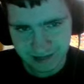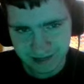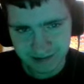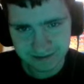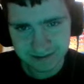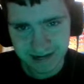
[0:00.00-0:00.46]

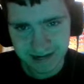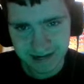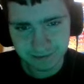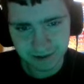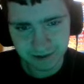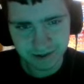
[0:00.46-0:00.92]
on this
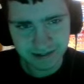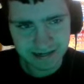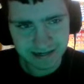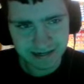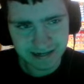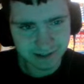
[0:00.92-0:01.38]
top row, so I
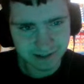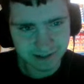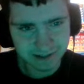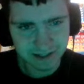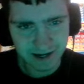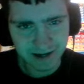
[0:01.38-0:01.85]
get a bunch of
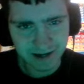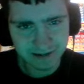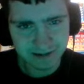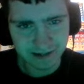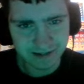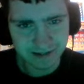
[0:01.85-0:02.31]

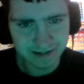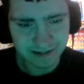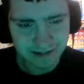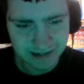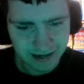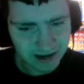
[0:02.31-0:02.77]
sun.
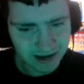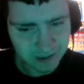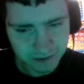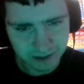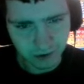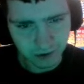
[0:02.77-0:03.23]
I don't
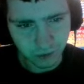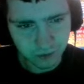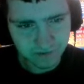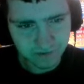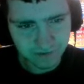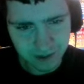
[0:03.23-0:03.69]
know what the
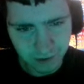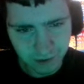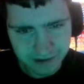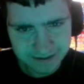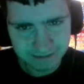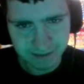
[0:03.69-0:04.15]
goal of the video
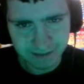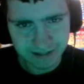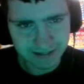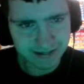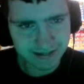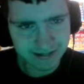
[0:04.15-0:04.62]
was,
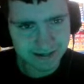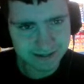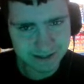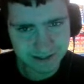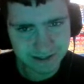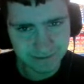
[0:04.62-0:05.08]
but I
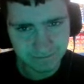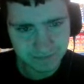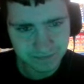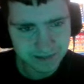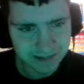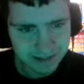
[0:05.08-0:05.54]
guess
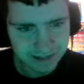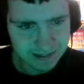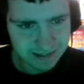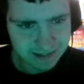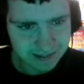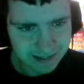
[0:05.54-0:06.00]

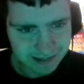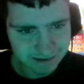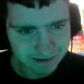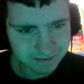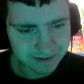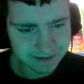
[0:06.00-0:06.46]
I
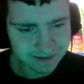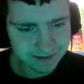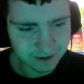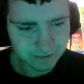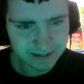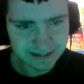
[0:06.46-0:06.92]
was playing
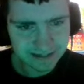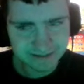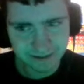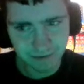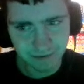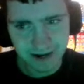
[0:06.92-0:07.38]
Snow
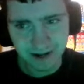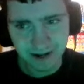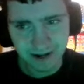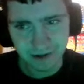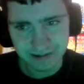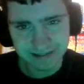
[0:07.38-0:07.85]
Peas as
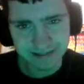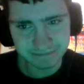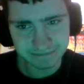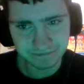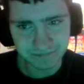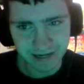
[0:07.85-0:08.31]
well, and I
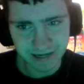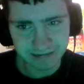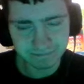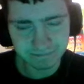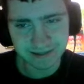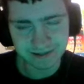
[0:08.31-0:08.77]
I
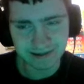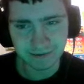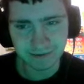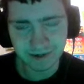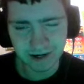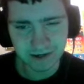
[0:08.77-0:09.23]
placed a
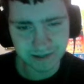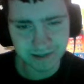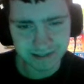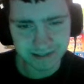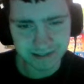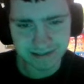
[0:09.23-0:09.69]
double
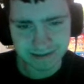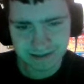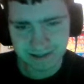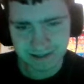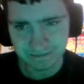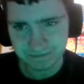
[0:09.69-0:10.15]
garlic, and
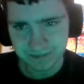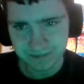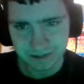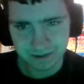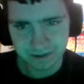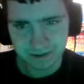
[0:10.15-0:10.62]
it's
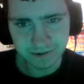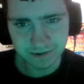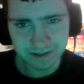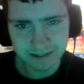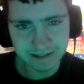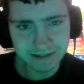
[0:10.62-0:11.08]
really
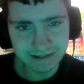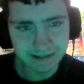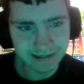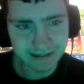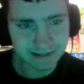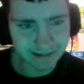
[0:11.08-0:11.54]
really good.
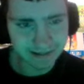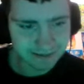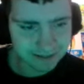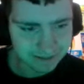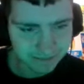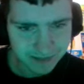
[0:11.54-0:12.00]
I I
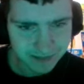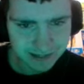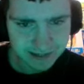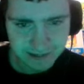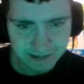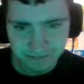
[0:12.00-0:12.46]
was
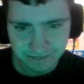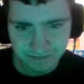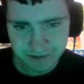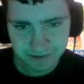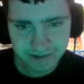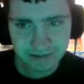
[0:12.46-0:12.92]

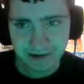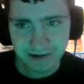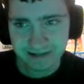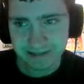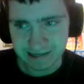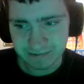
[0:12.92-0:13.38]
the reason
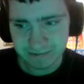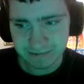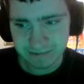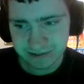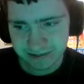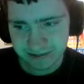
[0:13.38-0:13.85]
why I stopped
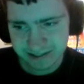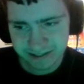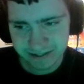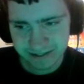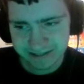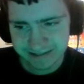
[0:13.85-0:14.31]
doing this
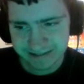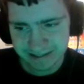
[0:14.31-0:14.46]
series